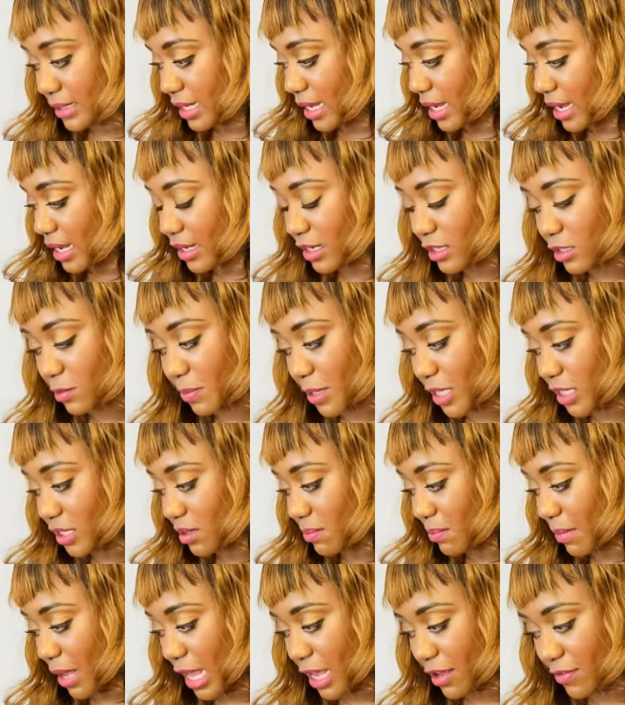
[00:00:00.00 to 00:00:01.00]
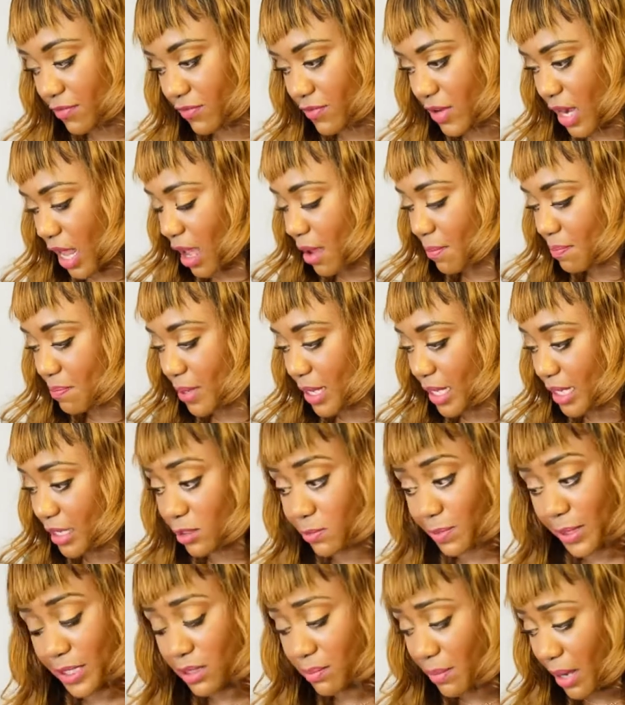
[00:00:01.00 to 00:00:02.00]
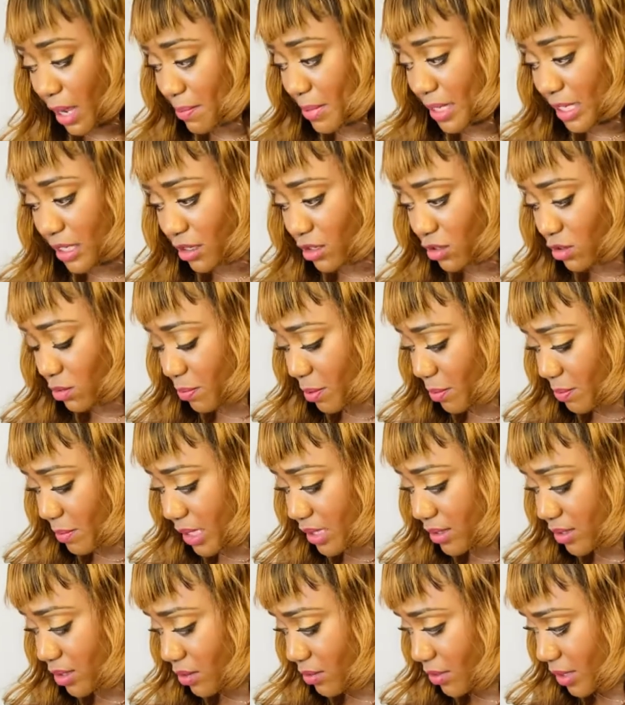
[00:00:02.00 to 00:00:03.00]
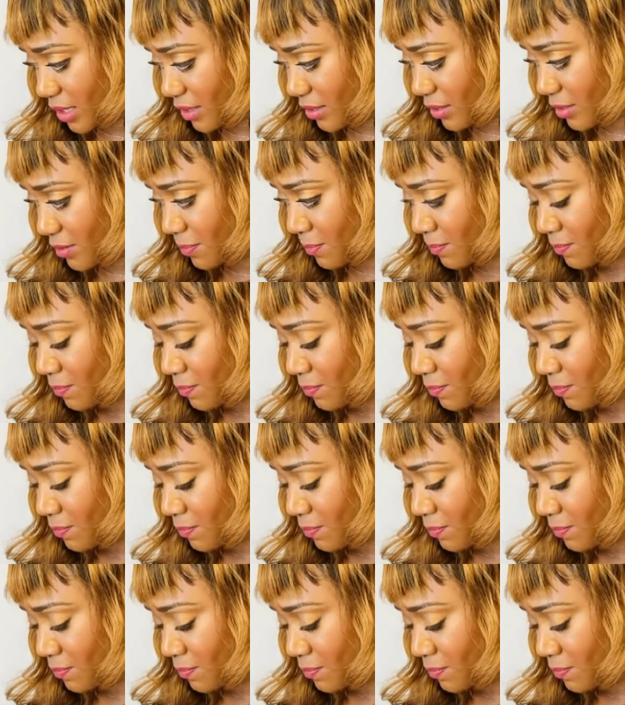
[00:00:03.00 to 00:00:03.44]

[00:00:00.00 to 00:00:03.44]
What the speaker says: and this person may have been a little promiscuous.